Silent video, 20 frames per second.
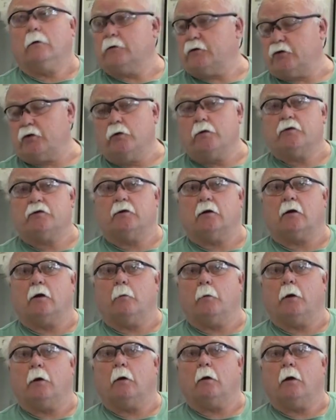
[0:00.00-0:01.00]
the students that
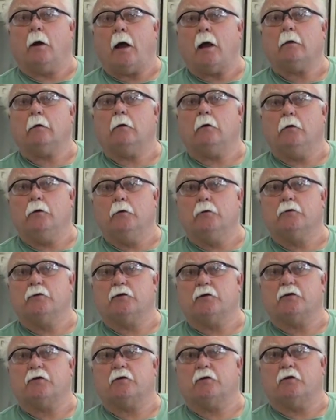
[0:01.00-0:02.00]
come in here not to use
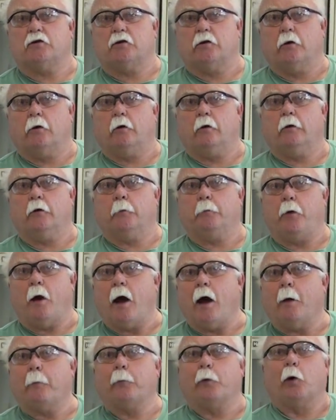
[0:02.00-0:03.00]
this to chill their
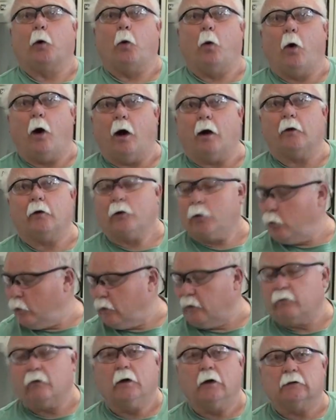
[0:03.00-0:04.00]
pop or water or
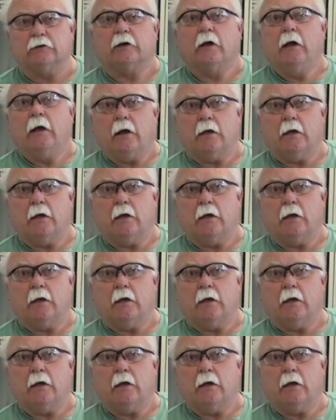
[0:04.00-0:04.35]
whatever else.